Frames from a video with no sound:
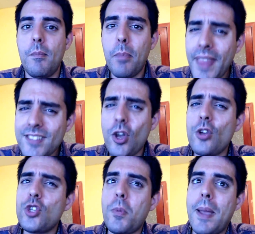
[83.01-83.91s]
But that's
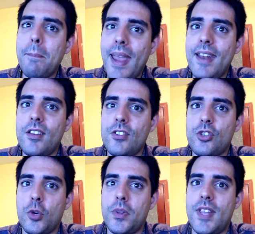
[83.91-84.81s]
also my main
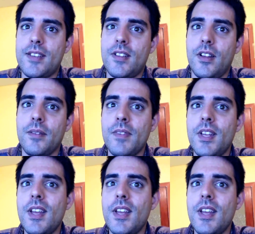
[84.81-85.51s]
concern with Tesla.